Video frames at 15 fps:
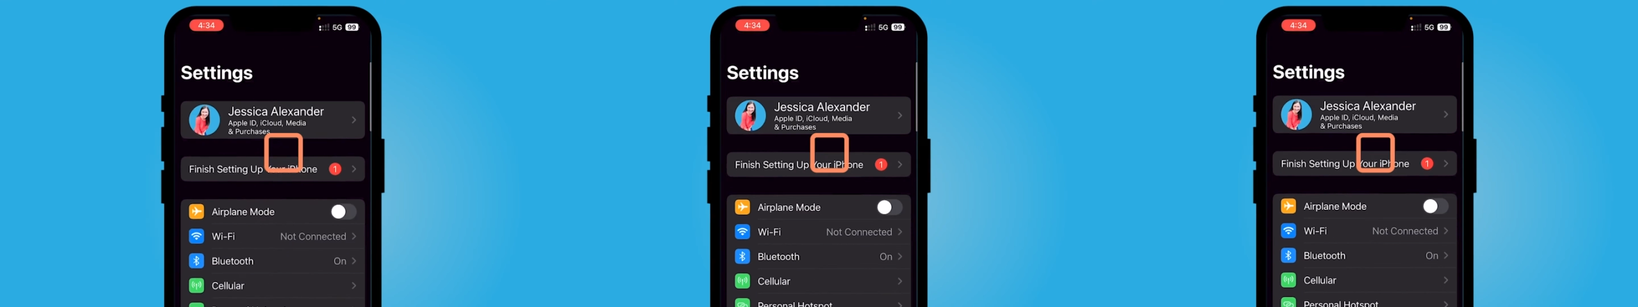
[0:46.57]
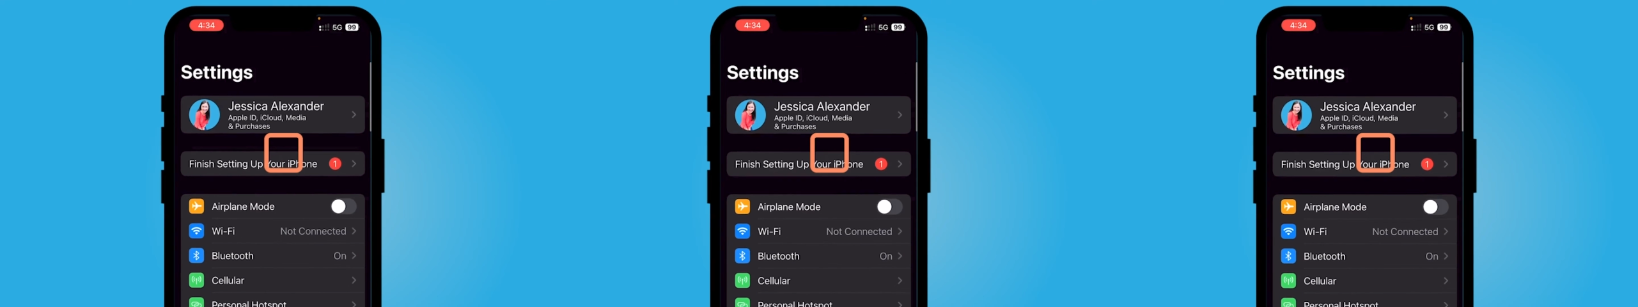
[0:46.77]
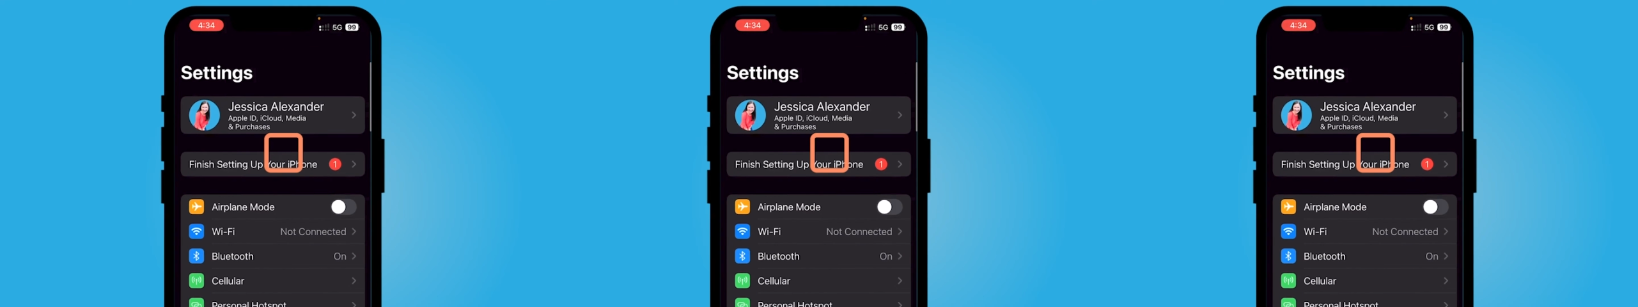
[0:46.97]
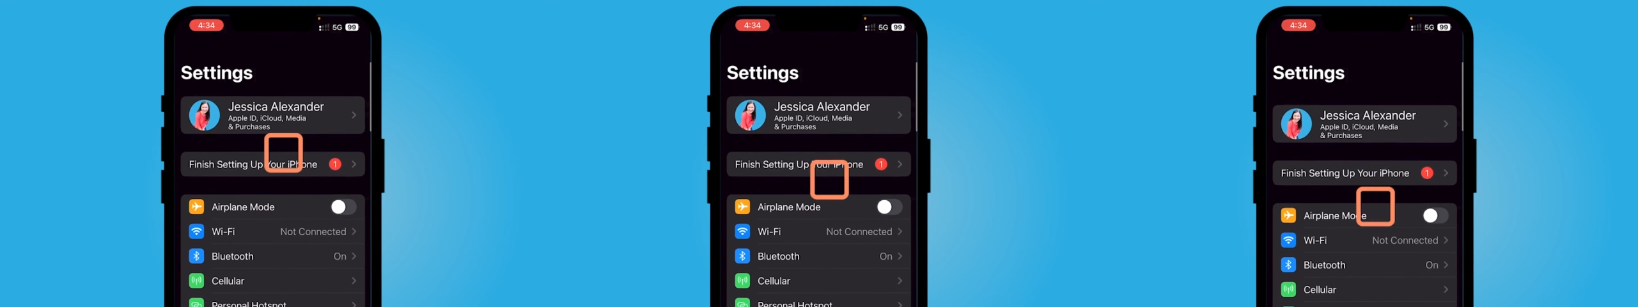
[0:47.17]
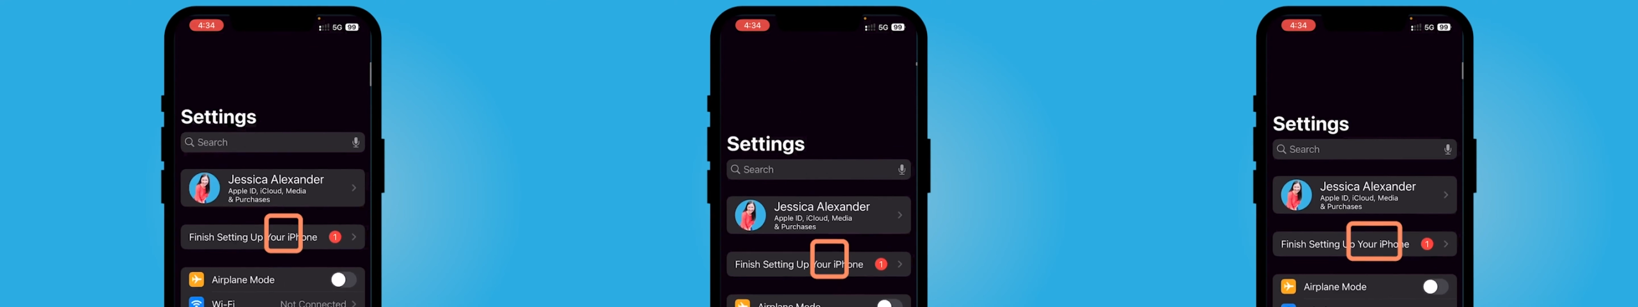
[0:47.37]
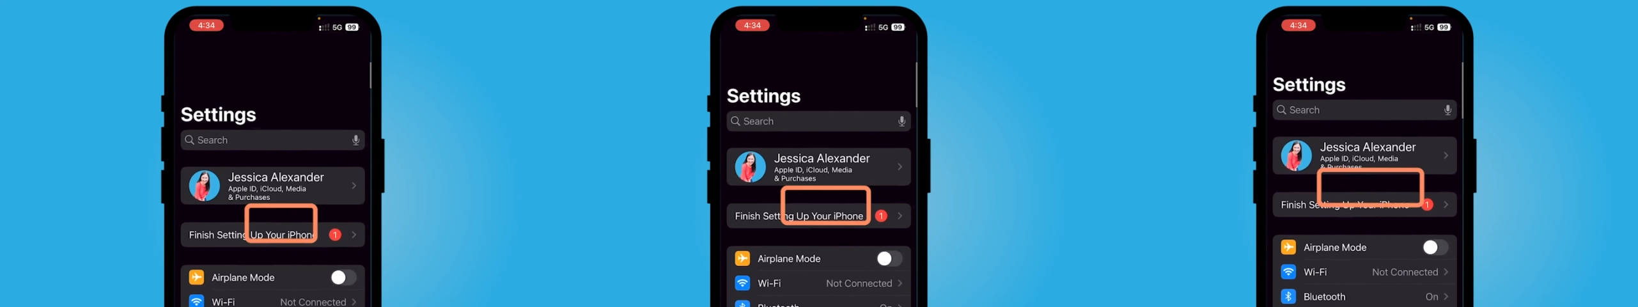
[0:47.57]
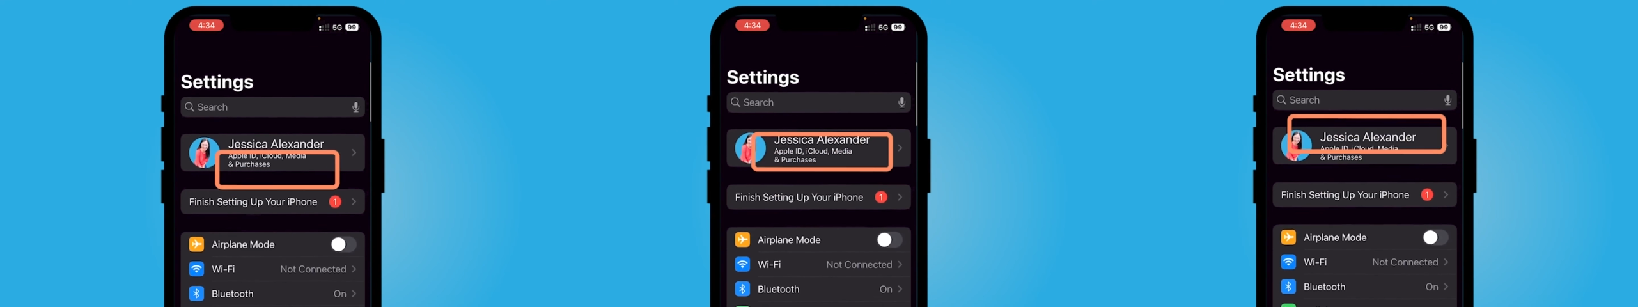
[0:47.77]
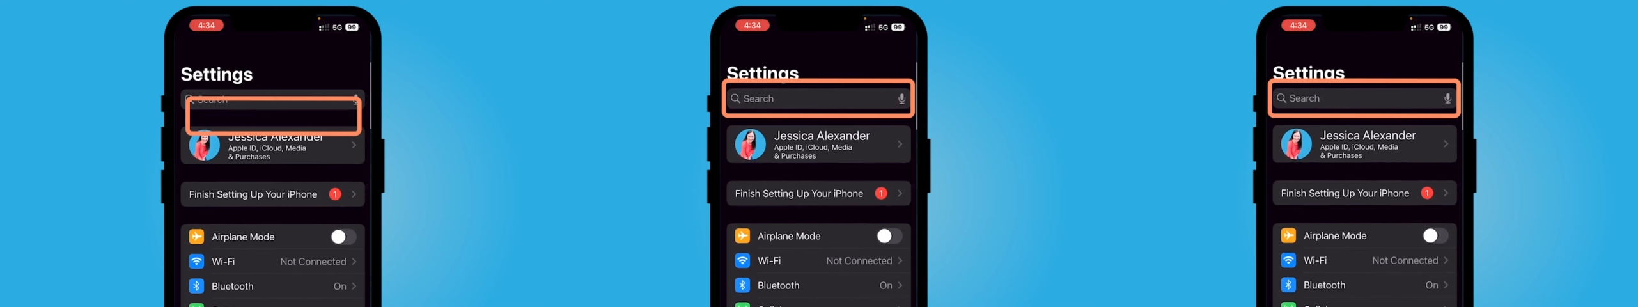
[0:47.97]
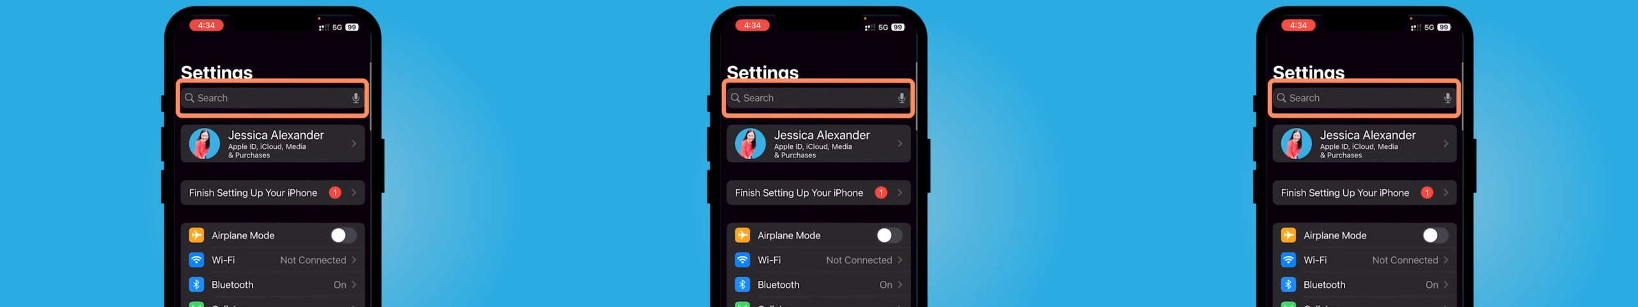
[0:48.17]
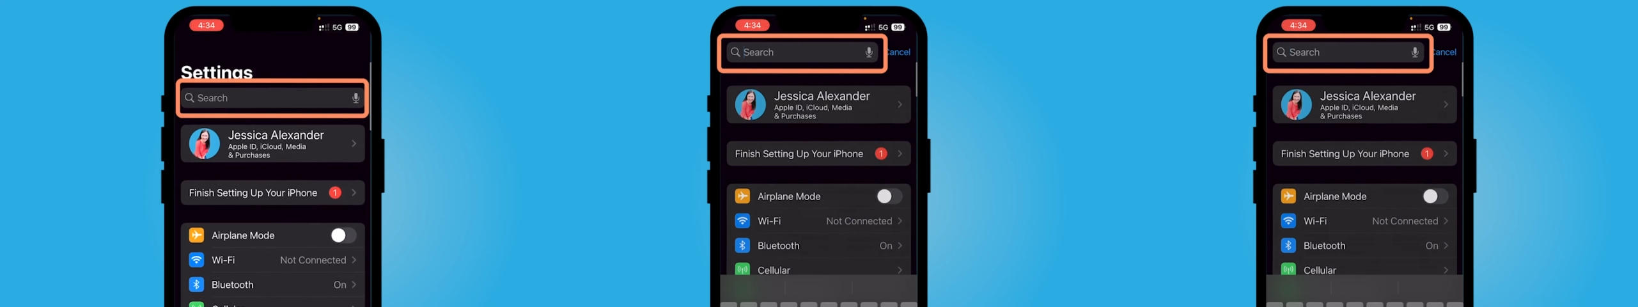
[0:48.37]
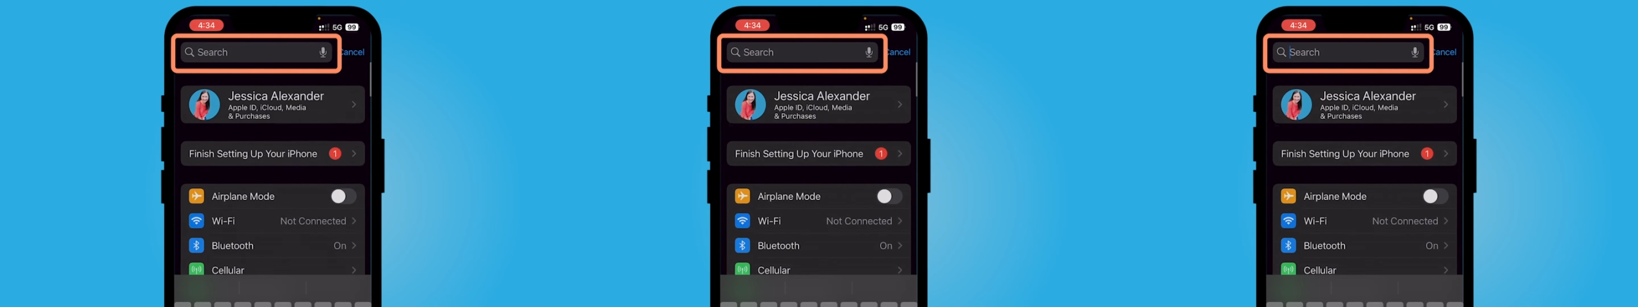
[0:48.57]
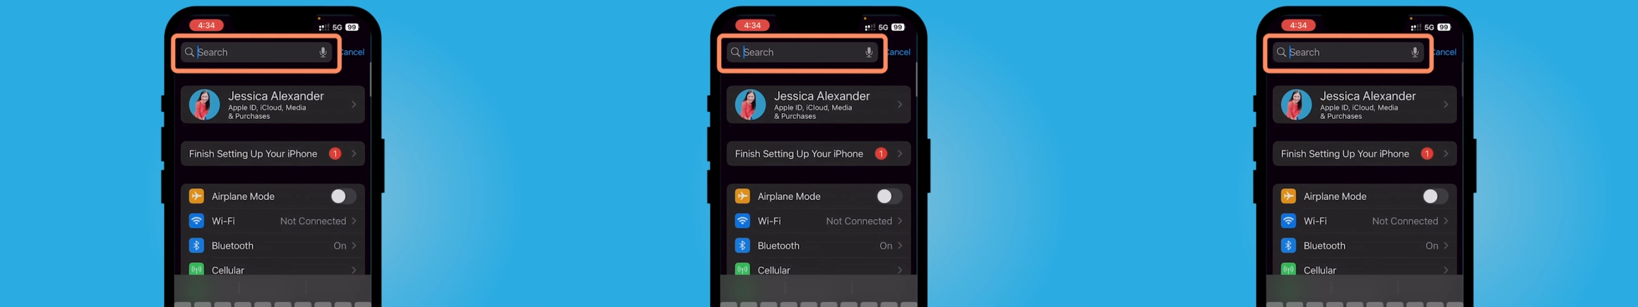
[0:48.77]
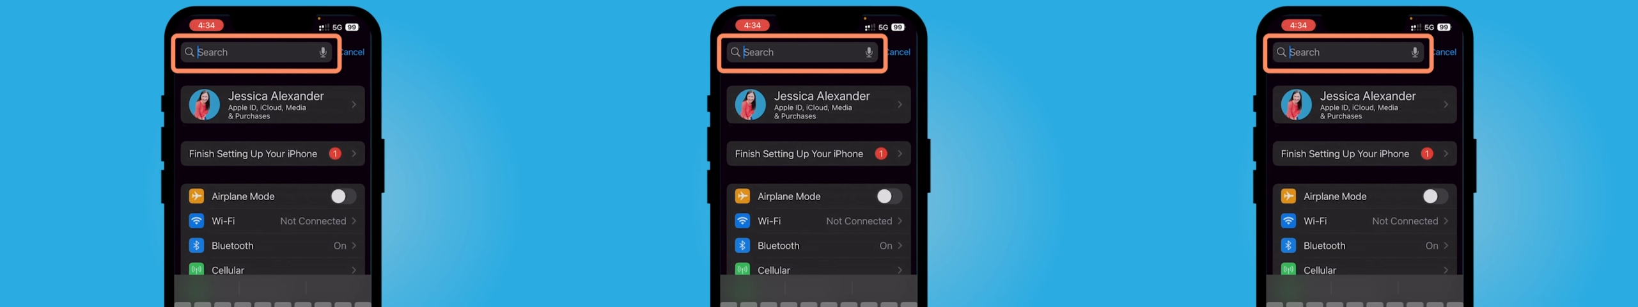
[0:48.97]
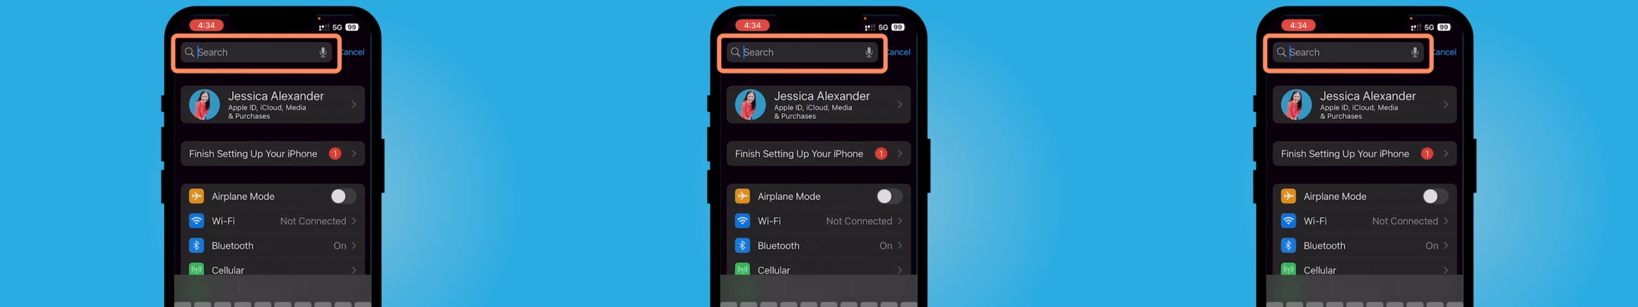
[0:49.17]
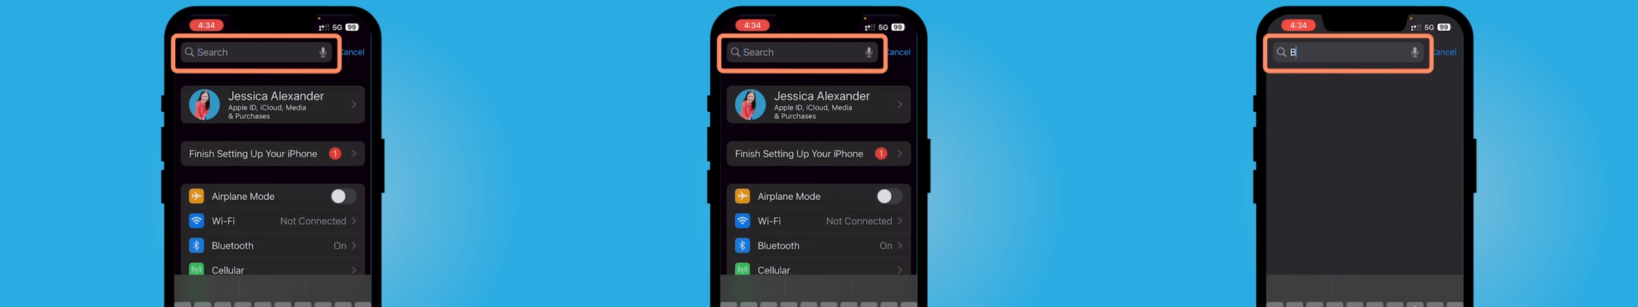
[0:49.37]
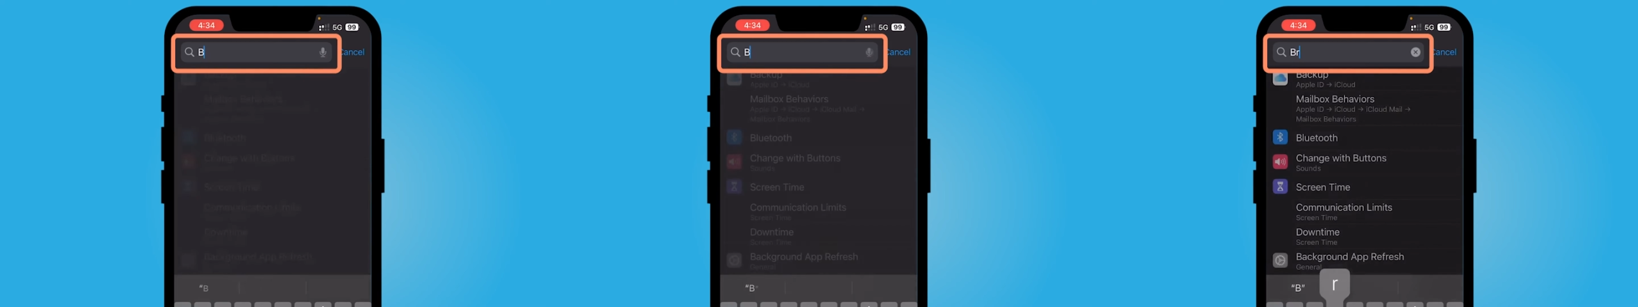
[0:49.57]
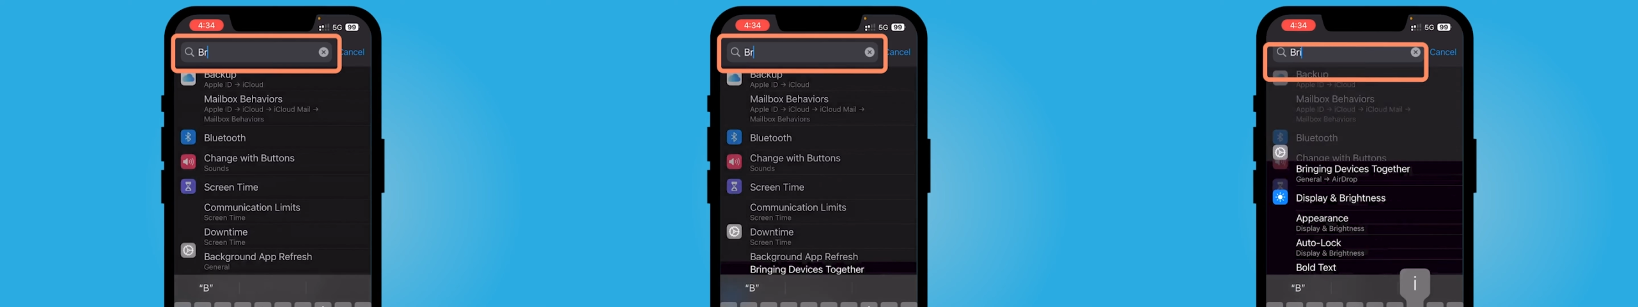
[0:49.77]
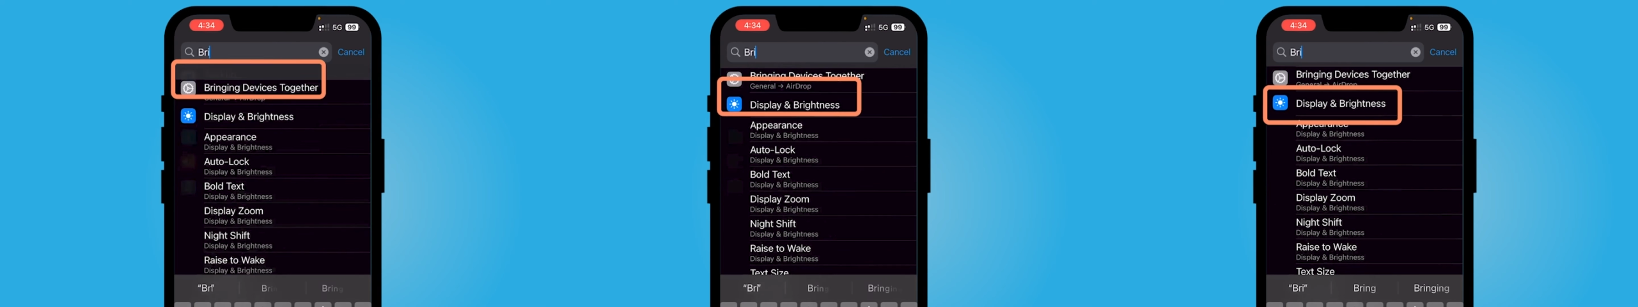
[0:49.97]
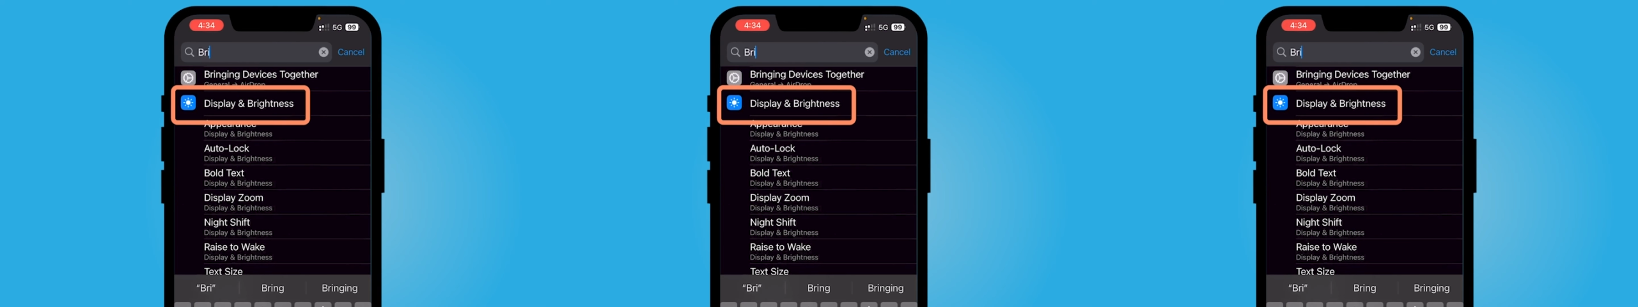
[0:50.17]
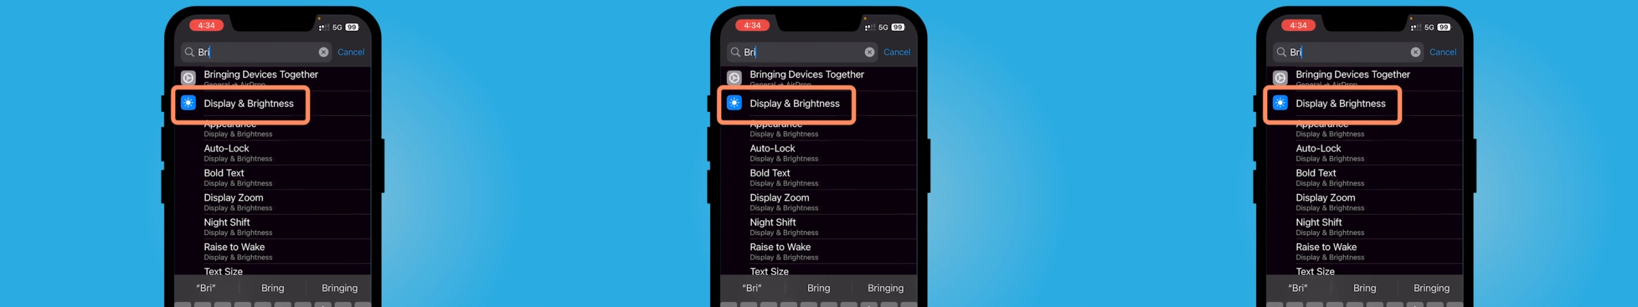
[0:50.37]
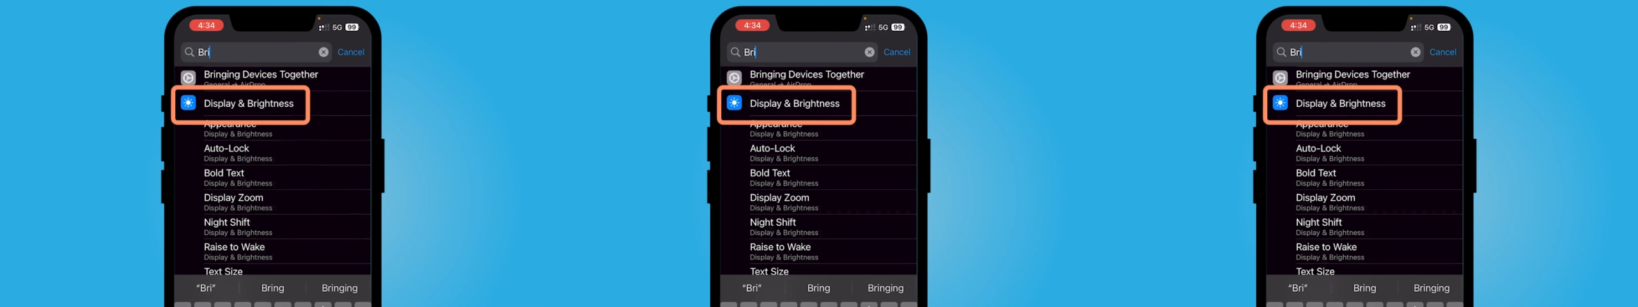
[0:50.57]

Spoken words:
Nobody's mouth can be seen.